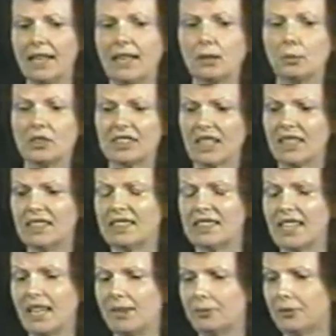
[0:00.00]
that it was
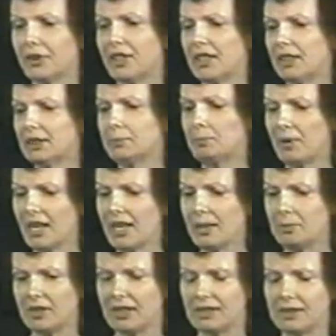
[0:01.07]
unsafe for young
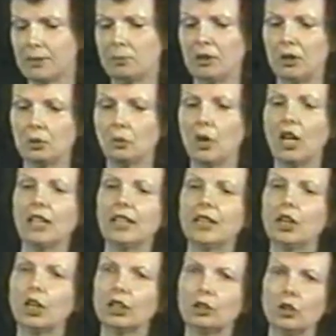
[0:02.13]
babies to be
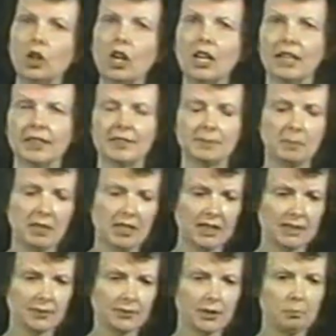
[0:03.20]
crawling on lawns
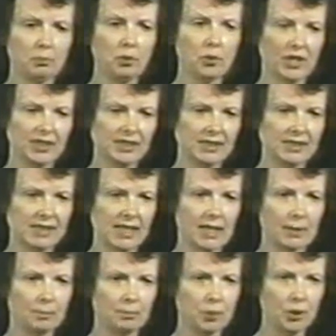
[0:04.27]
because of the poisons that
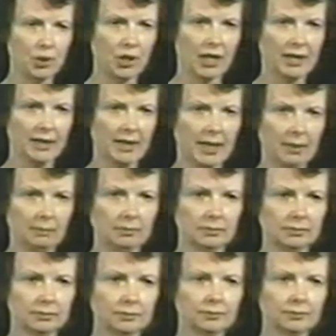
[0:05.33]
are put on them.